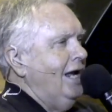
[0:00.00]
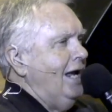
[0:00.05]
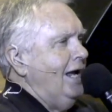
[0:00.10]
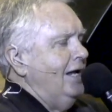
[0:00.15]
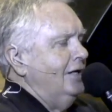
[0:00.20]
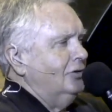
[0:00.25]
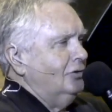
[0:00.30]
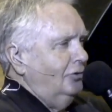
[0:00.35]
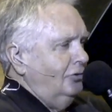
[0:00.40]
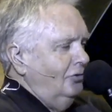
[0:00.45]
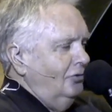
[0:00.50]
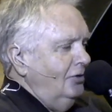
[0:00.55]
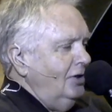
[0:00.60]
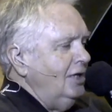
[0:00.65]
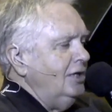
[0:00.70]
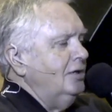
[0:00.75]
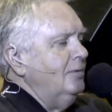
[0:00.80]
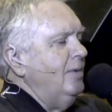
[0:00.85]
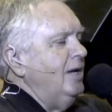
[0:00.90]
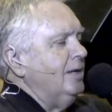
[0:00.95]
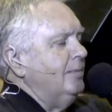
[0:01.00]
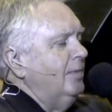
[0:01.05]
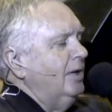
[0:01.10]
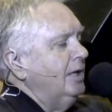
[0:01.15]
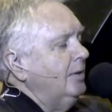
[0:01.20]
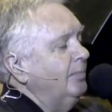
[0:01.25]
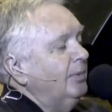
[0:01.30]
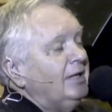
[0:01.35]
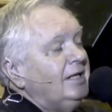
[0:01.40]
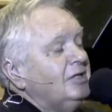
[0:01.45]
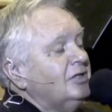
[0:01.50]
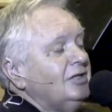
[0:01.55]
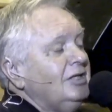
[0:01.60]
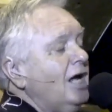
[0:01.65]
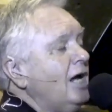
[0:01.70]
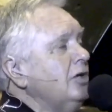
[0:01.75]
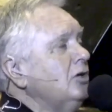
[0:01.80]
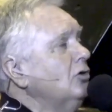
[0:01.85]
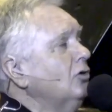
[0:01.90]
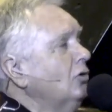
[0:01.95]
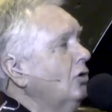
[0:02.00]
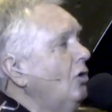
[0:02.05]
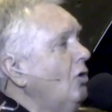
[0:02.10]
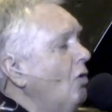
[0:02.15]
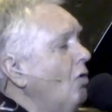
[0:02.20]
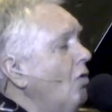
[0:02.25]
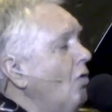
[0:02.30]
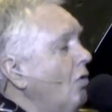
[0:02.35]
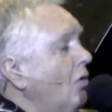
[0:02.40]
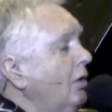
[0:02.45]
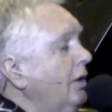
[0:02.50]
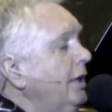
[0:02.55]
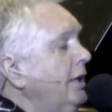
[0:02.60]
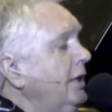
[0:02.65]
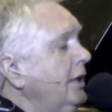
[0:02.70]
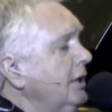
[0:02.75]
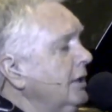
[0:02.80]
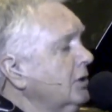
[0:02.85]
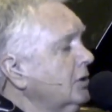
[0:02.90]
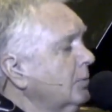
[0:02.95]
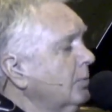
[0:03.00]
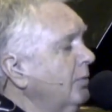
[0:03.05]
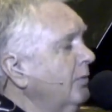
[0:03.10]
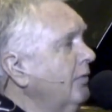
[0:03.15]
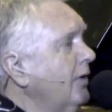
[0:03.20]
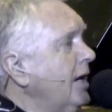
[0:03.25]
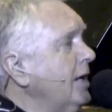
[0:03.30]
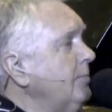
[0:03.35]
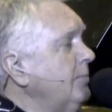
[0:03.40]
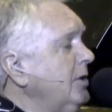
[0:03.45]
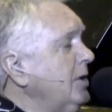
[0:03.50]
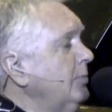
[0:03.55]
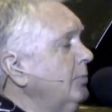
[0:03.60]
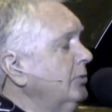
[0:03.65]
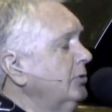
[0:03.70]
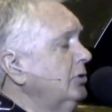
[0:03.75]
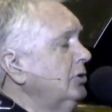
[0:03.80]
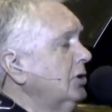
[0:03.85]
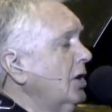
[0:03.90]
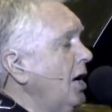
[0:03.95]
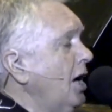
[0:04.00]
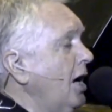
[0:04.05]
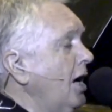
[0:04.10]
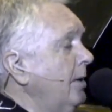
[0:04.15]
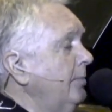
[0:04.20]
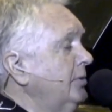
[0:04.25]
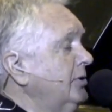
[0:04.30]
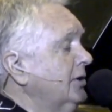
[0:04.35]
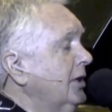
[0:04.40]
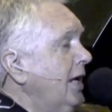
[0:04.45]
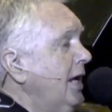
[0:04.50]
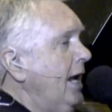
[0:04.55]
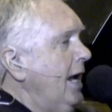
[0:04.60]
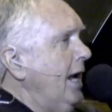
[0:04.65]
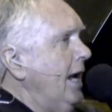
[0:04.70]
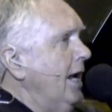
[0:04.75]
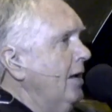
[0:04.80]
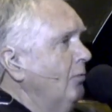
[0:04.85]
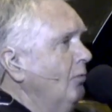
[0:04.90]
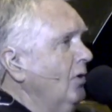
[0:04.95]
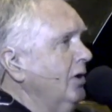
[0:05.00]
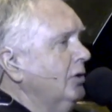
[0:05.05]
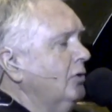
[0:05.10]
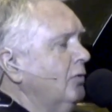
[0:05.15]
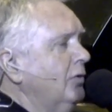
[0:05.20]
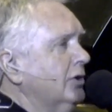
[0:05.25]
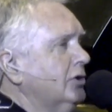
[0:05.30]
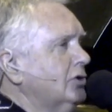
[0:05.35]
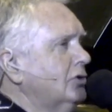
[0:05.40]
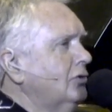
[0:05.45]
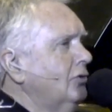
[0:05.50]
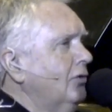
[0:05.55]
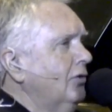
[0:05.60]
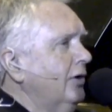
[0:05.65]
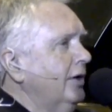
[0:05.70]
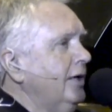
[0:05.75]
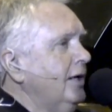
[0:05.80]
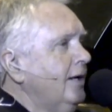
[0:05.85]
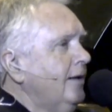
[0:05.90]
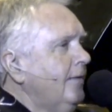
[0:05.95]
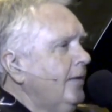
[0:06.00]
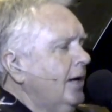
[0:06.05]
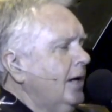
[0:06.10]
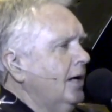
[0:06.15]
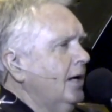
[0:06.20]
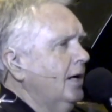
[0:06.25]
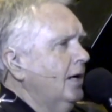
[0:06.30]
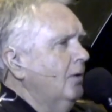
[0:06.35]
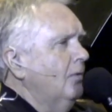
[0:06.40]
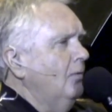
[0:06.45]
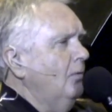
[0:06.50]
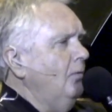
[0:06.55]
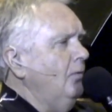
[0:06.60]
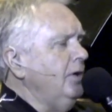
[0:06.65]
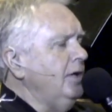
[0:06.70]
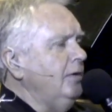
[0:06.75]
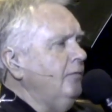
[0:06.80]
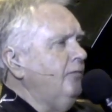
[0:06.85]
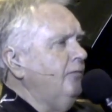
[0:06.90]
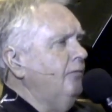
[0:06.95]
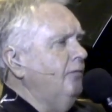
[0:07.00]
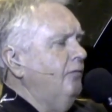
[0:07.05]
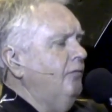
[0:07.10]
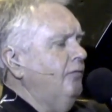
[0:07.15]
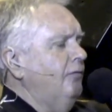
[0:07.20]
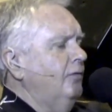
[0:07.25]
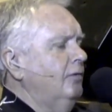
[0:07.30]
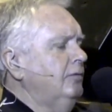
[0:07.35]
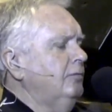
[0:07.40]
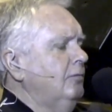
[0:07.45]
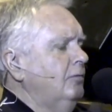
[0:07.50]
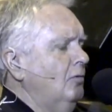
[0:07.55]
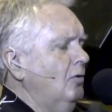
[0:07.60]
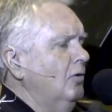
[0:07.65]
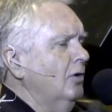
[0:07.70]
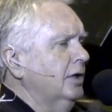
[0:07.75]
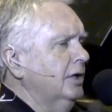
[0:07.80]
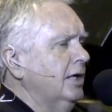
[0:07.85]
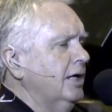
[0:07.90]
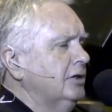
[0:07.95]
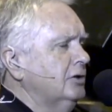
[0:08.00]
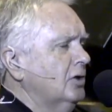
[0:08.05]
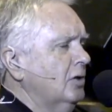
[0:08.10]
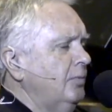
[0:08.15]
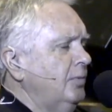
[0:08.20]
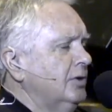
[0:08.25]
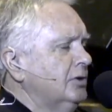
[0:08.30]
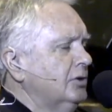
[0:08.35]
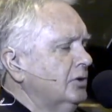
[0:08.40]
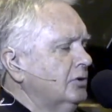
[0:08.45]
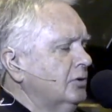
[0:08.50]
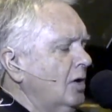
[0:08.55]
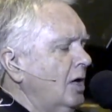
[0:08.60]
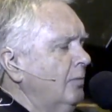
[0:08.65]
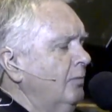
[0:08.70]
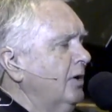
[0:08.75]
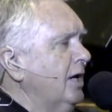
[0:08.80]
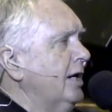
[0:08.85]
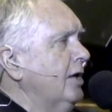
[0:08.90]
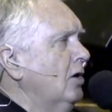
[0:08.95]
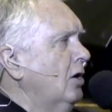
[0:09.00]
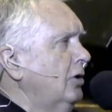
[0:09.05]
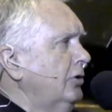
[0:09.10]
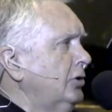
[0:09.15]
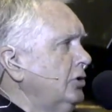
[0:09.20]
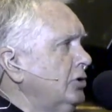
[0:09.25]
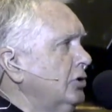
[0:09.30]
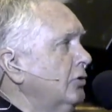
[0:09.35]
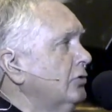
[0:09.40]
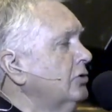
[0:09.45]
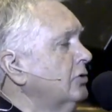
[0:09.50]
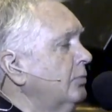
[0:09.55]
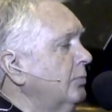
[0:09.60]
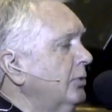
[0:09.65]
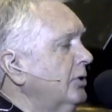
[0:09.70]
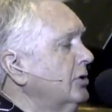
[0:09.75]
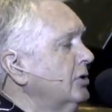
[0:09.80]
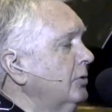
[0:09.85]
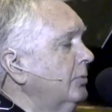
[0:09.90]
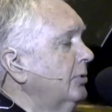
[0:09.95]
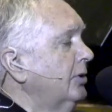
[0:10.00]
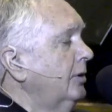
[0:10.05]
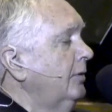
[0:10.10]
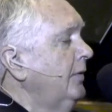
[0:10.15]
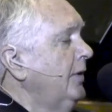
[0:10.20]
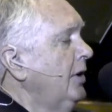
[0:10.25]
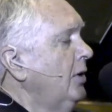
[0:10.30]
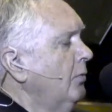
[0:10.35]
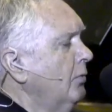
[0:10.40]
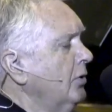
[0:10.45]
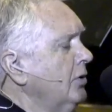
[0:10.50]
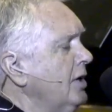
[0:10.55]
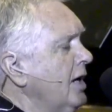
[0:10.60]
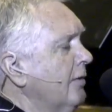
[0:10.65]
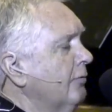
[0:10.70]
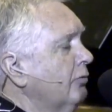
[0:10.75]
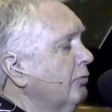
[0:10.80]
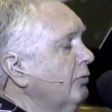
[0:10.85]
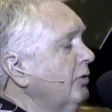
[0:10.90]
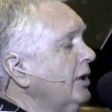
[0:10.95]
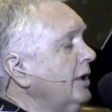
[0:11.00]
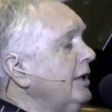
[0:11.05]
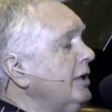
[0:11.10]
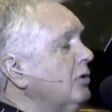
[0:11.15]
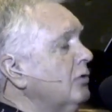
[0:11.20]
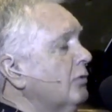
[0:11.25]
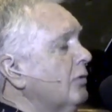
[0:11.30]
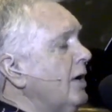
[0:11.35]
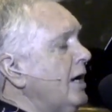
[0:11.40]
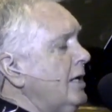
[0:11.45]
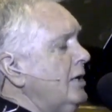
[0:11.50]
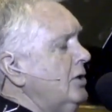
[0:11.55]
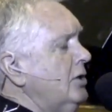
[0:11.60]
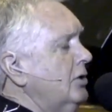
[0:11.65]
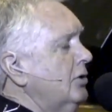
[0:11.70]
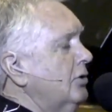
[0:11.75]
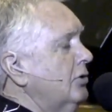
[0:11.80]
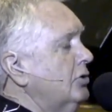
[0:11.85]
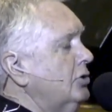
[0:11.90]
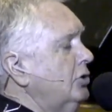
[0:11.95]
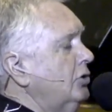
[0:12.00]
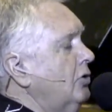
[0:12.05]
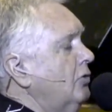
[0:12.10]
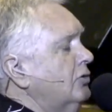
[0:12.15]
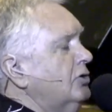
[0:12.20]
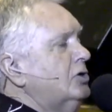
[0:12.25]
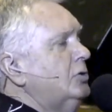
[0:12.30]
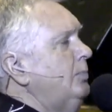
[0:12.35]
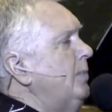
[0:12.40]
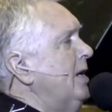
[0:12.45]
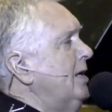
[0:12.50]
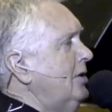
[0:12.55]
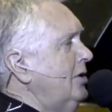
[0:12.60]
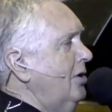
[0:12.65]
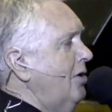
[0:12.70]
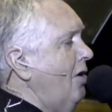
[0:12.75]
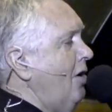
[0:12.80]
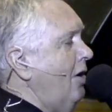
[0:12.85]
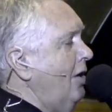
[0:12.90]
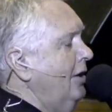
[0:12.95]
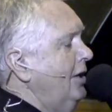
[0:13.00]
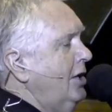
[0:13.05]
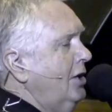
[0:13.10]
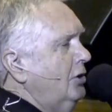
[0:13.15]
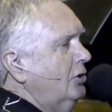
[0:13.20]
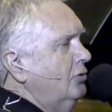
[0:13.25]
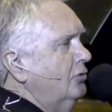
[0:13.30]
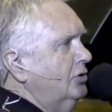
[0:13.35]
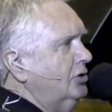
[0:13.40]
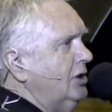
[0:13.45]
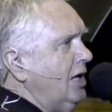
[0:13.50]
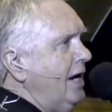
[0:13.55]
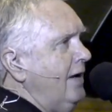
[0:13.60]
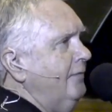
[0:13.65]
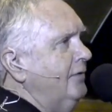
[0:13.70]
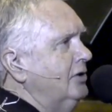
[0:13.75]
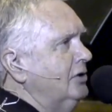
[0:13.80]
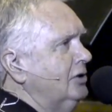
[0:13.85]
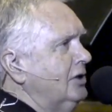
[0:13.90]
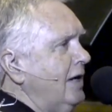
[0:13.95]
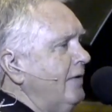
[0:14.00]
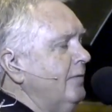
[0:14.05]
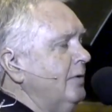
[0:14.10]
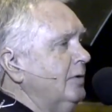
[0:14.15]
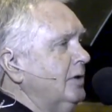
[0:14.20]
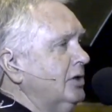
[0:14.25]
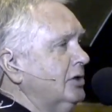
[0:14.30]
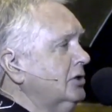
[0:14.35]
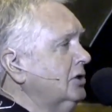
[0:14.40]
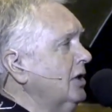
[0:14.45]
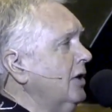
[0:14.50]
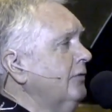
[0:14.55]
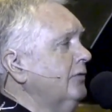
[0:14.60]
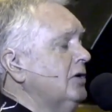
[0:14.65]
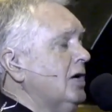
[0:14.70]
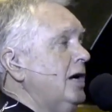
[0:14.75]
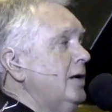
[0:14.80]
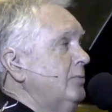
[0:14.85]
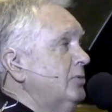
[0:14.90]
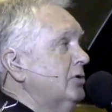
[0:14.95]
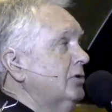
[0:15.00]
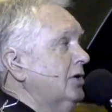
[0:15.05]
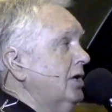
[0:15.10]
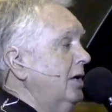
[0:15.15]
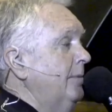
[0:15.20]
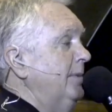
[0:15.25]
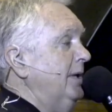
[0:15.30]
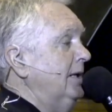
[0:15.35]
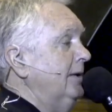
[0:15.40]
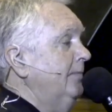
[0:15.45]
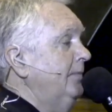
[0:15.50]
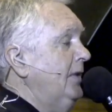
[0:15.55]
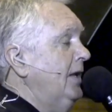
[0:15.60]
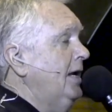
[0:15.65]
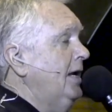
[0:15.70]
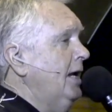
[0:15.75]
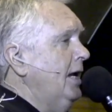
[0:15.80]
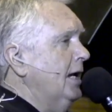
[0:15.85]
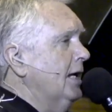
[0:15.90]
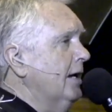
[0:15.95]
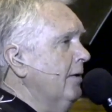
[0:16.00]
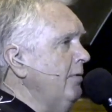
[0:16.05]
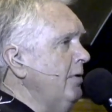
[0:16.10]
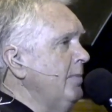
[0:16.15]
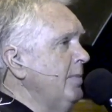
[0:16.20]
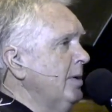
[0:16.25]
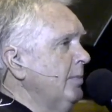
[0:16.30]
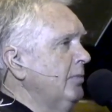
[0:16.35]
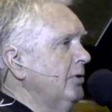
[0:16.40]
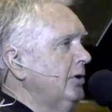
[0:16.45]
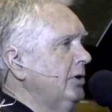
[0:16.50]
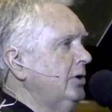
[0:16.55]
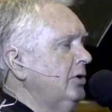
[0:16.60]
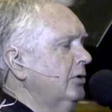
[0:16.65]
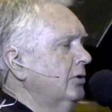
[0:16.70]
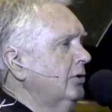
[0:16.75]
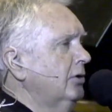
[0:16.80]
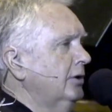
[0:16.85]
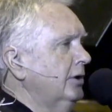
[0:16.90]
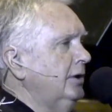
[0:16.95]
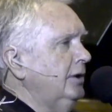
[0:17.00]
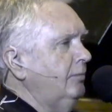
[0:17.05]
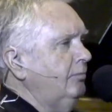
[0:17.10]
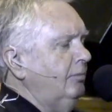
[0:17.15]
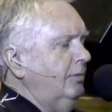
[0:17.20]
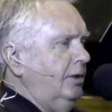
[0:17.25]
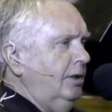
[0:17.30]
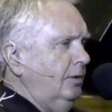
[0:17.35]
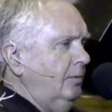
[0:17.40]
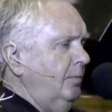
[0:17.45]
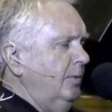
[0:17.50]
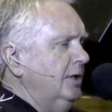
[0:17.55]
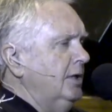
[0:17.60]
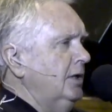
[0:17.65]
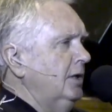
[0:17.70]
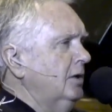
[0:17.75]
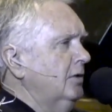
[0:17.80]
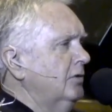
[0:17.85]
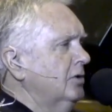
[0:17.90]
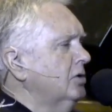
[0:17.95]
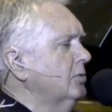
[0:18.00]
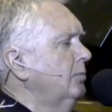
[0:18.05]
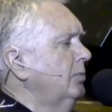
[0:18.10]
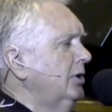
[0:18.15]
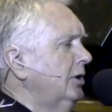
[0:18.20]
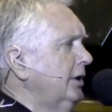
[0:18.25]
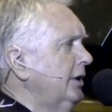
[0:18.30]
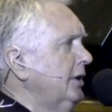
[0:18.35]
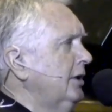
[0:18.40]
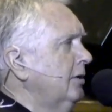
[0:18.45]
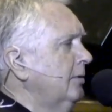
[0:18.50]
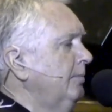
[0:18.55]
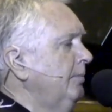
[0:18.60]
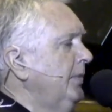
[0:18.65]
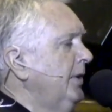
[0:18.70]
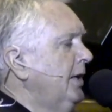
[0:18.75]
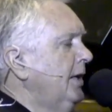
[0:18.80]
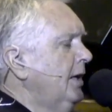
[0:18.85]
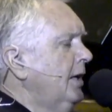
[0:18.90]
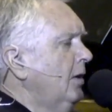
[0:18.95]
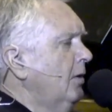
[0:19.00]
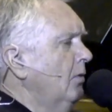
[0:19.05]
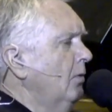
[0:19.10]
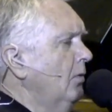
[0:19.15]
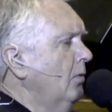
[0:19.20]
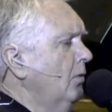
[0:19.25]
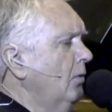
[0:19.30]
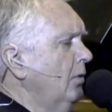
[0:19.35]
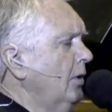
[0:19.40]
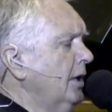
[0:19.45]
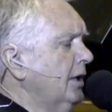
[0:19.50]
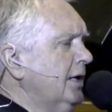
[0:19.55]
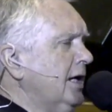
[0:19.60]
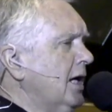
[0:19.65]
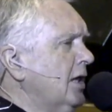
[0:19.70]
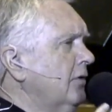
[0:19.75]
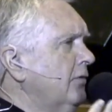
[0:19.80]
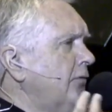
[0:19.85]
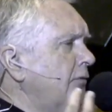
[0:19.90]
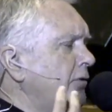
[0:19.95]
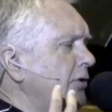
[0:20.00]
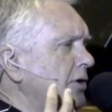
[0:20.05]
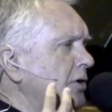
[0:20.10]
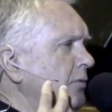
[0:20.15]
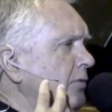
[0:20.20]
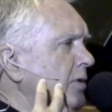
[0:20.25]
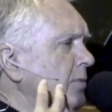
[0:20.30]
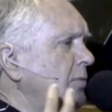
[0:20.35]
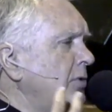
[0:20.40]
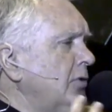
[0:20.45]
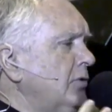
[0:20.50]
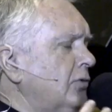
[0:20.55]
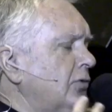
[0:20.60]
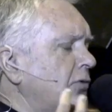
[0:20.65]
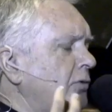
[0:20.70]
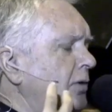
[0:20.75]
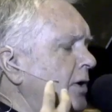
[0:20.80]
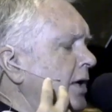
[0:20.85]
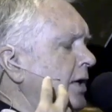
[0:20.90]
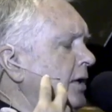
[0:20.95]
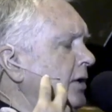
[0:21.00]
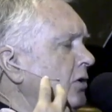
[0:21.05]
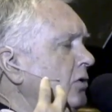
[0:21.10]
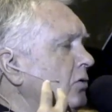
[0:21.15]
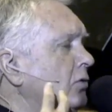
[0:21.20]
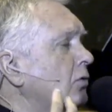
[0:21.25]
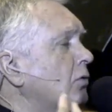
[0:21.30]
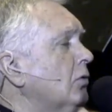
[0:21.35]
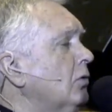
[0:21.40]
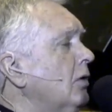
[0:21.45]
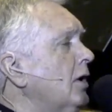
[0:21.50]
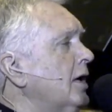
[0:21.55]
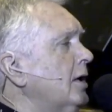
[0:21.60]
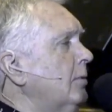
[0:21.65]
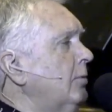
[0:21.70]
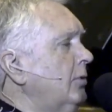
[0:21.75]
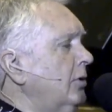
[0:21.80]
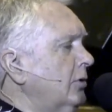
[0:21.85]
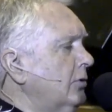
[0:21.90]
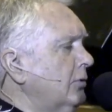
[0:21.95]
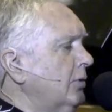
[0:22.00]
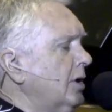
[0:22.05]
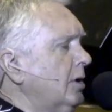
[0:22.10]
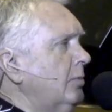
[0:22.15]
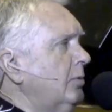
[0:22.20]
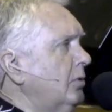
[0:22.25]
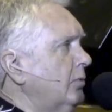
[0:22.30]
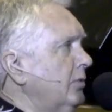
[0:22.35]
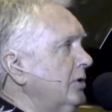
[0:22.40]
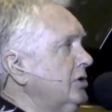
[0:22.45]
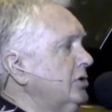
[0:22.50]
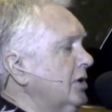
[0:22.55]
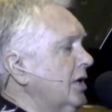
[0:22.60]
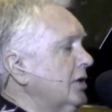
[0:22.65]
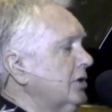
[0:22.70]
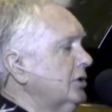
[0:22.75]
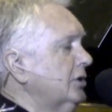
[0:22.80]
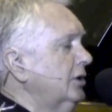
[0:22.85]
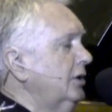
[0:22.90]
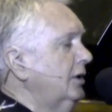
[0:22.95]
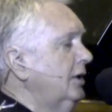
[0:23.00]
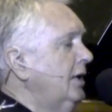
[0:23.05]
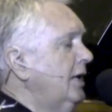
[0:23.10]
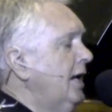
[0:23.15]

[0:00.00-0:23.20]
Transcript: And so you need to make money, but it's not your goal. It's to provide people jobs. And one quick story, we've organized our business on what I call the Joseph principle. When you have really great years, you don't spend it all. You save it, because tough times are coming. And I remember at the beginning of this millennium, in California, we moved through an incredible recession.